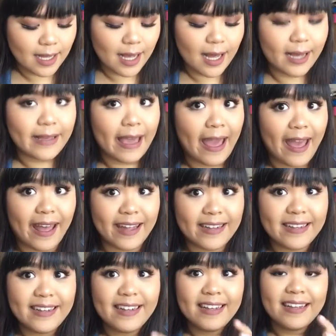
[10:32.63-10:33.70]

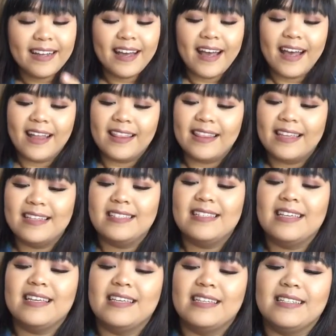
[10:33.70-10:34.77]
again. This
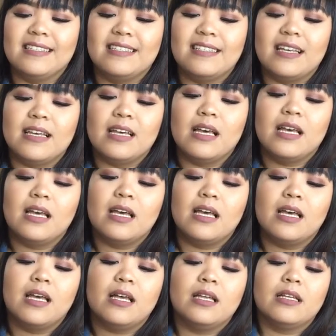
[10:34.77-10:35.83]
is
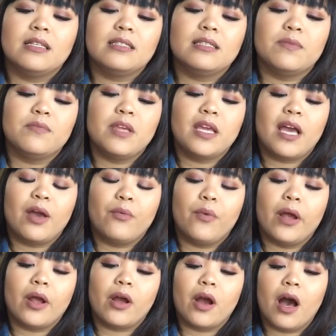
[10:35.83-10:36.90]
something I
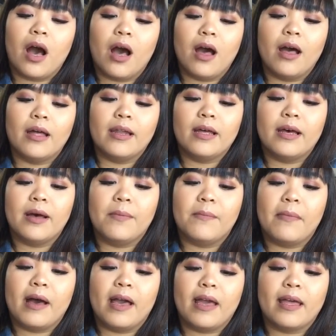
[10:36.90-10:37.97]
wear on
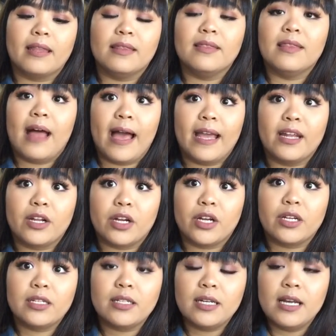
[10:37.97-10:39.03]
my
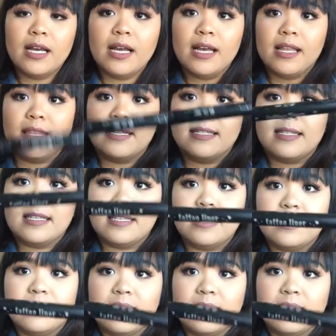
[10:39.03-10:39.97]
liner. This is